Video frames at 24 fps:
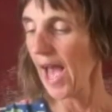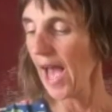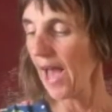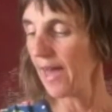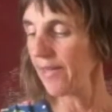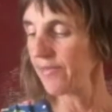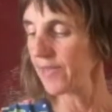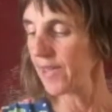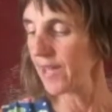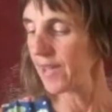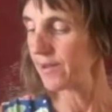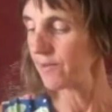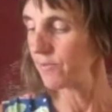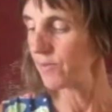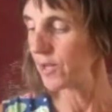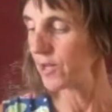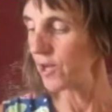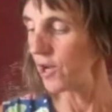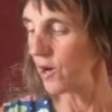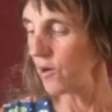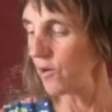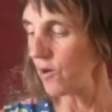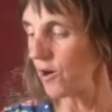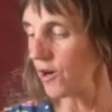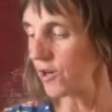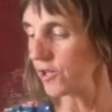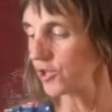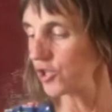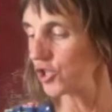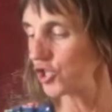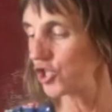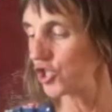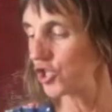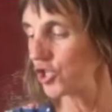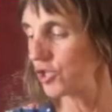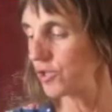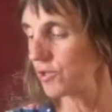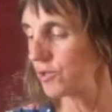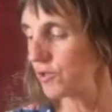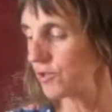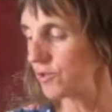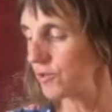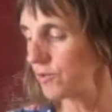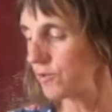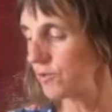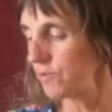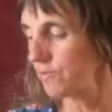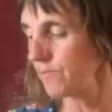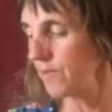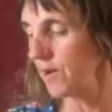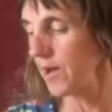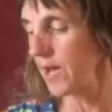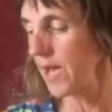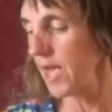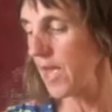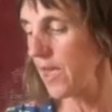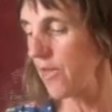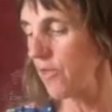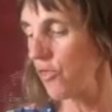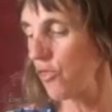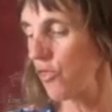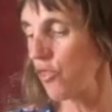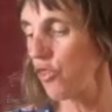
And then we go on to my